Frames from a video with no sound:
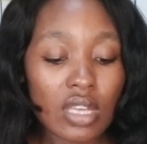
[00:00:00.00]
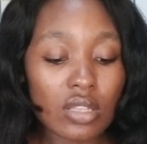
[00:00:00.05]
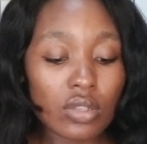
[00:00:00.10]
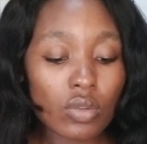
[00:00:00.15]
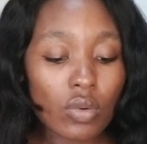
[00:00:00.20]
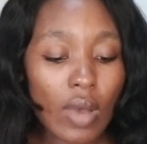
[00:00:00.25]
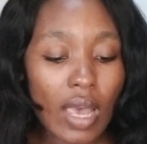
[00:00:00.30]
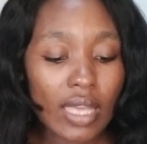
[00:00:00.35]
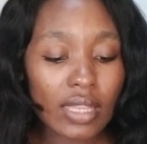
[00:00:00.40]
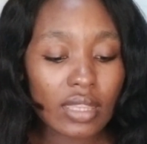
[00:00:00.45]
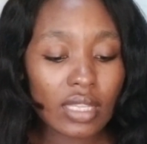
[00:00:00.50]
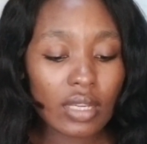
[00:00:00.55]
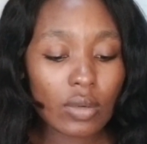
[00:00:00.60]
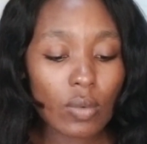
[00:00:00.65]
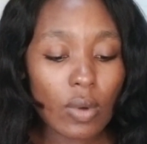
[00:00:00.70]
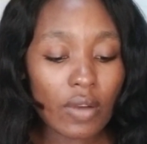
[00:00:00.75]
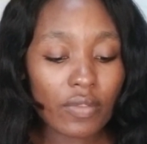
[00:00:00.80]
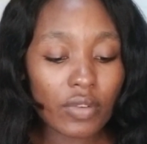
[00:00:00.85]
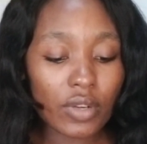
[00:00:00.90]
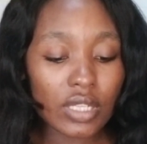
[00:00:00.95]
No, I think
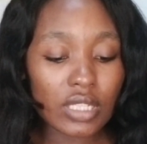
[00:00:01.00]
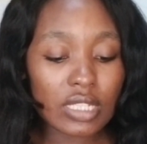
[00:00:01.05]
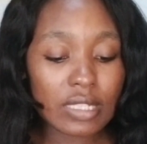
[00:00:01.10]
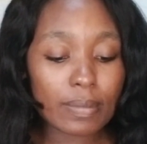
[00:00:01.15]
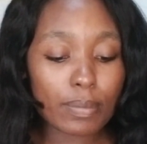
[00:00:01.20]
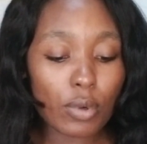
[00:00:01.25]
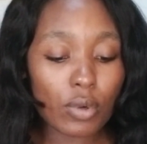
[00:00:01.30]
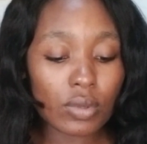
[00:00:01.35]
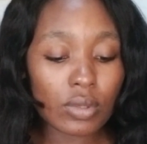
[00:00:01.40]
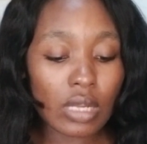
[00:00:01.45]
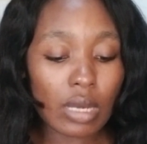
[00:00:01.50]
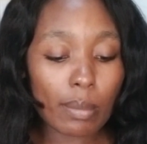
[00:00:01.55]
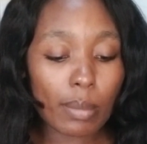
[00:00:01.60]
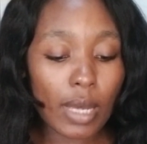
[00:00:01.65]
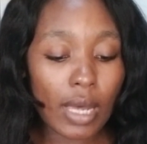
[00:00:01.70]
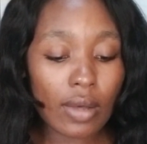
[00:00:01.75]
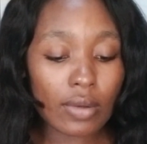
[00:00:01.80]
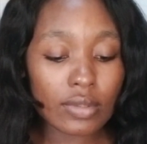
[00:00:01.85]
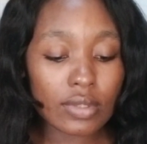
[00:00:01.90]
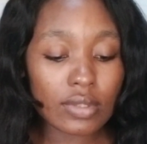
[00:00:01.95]
we have already spoken
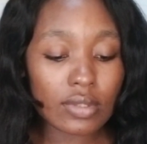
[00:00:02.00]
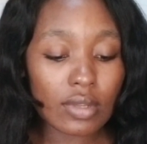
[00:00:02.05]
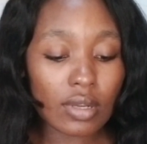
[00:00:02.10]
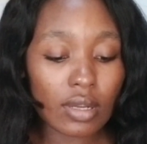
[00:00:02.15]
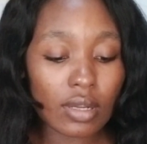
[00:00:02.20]
about.